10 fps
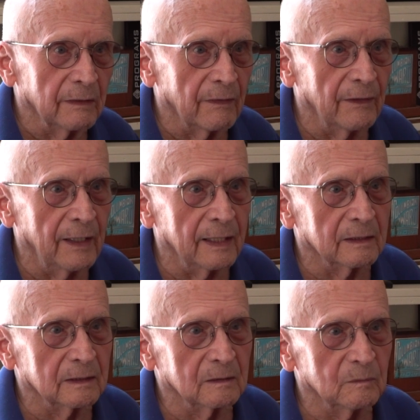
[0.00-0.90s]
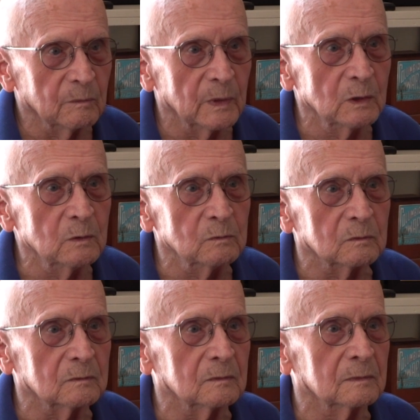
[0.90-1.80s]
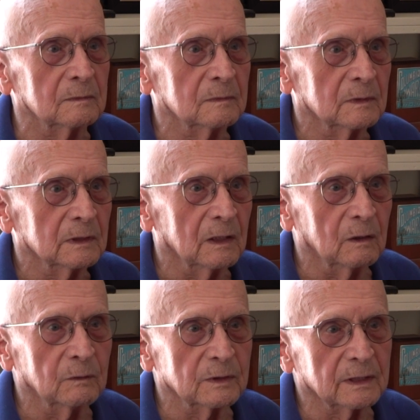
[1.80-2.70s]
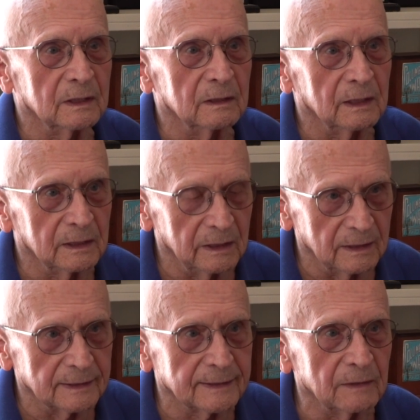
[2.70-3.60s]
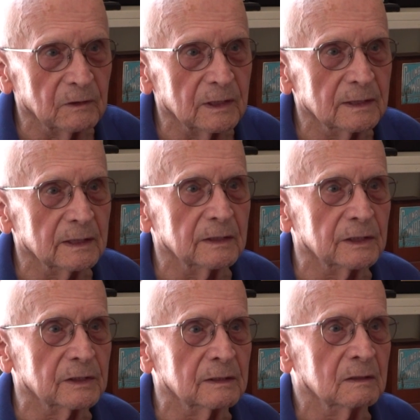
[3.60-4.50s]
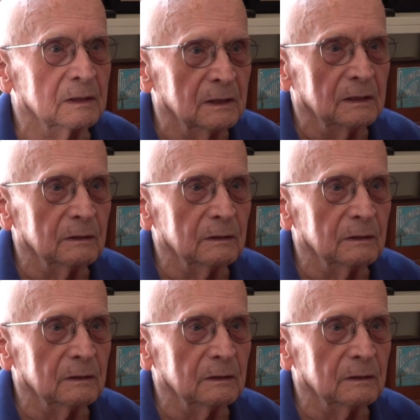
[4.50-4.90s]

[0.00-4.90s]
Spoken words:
And then, boom, all of a sudden, like in the 70s, it just